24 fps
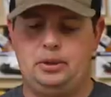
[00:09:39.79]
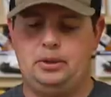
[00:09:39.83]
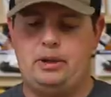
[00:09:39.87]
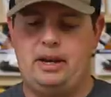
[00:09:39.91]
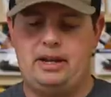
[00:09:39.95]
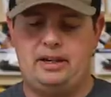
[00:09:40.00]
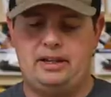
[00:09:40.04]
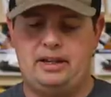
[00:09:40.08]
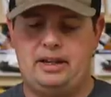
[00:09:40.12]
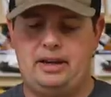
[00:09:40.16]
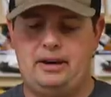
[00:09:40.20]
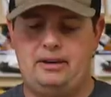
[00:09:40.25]

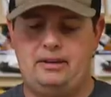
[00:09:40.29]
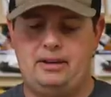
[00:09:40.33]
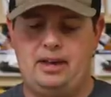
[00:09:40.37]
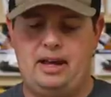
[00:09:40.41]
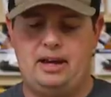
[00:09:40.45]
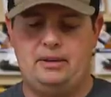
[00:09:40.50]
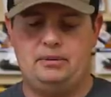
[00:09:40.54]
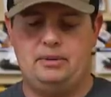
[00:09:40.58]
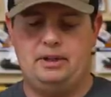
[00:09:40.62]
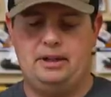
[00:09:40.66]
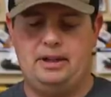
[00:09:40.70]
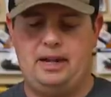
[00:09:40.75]
dragging a
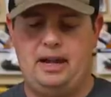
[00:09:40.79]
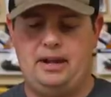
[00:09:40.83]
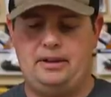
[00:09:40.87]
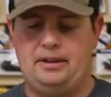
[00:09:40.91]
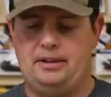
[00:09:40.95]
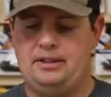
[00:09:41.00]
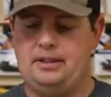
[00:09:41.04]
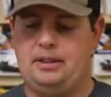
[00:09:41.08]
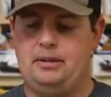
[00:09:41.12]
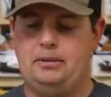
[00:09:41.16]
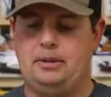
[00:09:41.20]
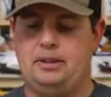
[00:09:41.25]
Carolina rig out
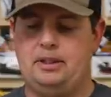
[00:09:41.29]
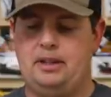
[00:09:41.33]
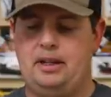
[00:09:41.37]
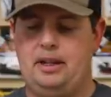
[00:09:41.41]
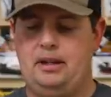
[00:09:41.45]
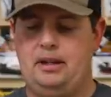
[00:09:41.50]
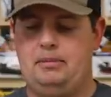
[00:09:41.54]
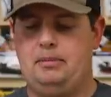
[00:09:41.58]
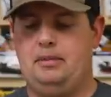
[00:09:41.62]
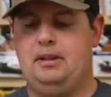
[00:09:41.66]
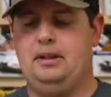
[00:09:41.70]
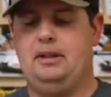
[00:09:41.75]
in the
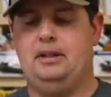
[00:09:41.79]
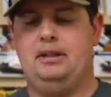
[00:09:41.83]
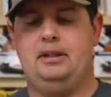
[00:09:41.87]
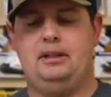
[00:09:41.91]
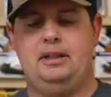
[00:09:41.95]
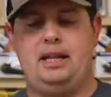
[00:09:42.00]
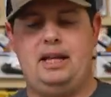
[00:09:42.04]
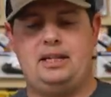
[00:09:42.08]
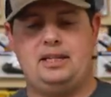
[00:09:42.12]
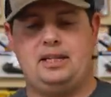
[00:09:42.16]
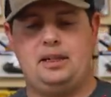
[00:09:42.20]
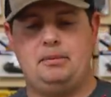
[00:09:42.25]
summertime.
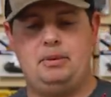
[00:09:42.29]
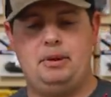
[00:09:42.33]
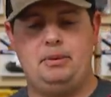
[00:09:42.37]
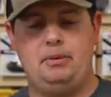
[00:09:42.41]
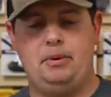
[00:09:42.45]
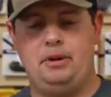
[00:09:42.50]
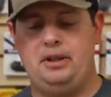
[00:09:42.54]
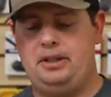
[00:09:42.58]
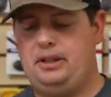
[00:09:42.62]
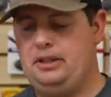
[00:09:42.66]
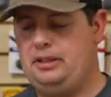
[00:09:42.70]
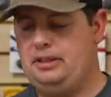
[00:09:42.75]
That's gonna be
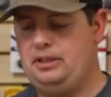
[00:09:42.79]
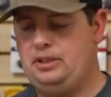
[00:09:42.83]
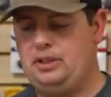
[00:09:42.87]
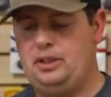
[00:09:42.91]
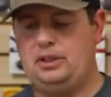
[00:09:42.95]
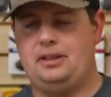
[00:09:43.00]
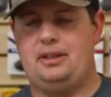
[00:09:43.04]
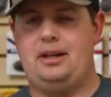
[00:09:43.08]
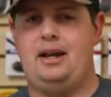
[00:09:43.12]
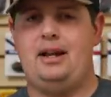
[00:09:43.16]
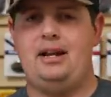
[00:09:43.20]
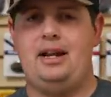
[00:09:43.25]
one you
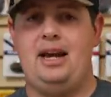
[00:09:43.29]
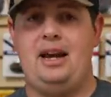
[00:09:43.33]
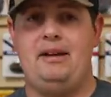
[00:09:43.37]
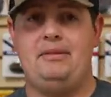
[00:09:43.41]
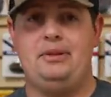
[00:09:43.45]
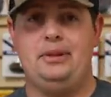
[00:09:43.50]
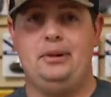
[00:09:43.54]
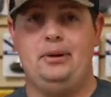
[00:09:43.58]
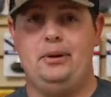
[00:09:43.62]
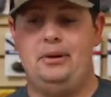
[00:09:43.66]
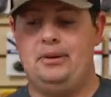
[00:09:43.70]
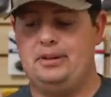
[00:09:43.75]
just gotta
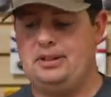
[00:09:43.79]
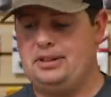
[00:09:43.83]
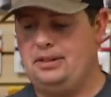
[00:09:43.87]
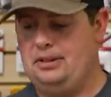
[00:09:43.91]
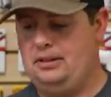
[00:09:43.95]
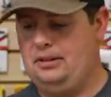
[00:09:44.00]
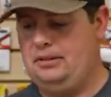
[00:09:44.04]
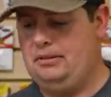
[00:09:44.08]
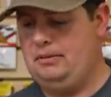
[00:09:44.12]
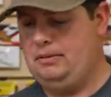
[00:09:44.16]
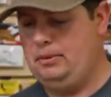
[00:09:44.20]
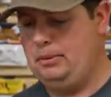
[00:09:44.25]
have in the
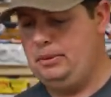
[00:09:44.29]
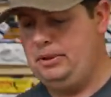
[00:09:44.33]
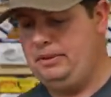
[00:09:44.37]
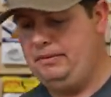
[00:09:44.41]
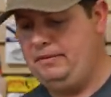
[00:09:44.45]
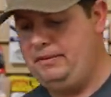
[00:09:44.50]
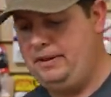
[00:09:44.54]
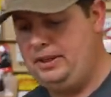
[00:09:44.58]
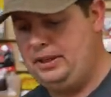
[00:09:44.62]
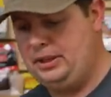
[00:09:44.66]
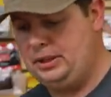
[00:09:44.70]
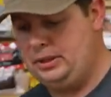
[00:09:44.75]
arsenal for when the
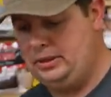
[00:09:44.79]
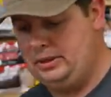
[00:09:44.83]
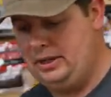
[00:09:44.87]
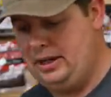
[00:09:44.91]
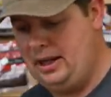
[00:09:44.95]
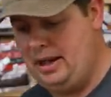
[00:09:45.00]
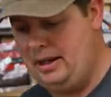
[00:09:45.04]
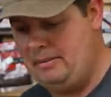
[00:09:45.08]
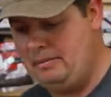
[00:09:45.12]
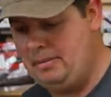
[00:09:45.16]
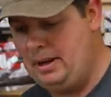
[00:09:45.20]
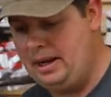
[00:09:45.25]
fish are
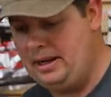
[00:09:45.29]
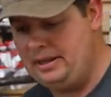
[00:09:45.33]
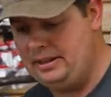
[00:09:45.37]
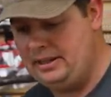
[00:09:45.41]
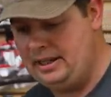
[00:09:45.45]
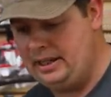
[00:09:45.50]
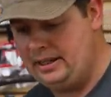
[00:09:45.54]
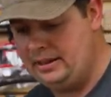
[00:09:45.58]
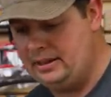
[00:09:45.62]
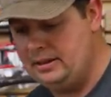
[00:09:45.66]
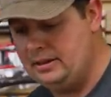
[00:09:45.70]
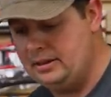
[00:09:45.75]
not biting
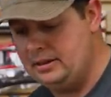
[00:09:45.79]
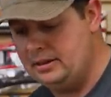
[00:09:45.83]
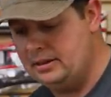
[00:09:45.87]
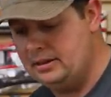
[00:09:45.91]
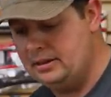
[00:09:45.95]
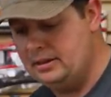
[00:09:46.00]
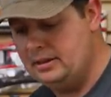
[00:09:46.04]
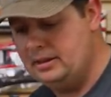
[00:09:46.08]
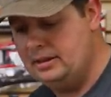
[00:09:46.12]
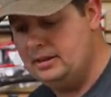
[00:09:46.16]
that good.